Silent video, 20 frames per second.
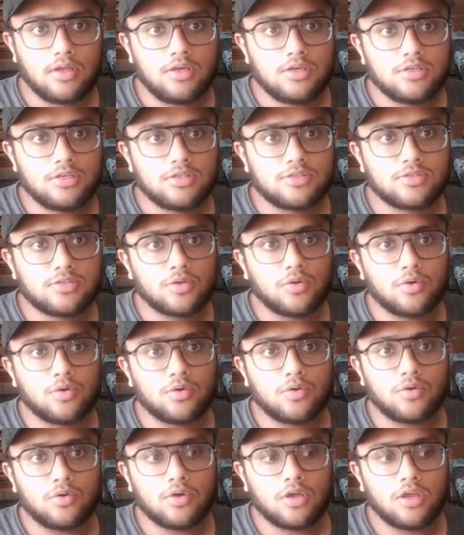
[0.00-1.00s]

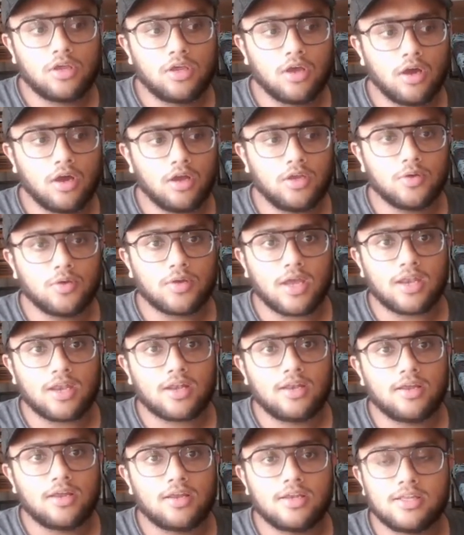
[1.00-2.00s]
So here you can
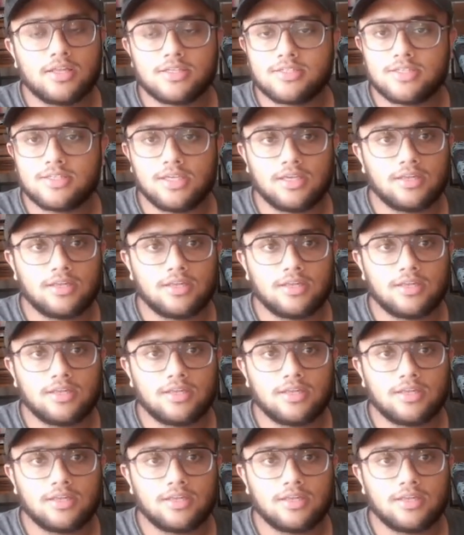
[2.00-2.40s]
clearly see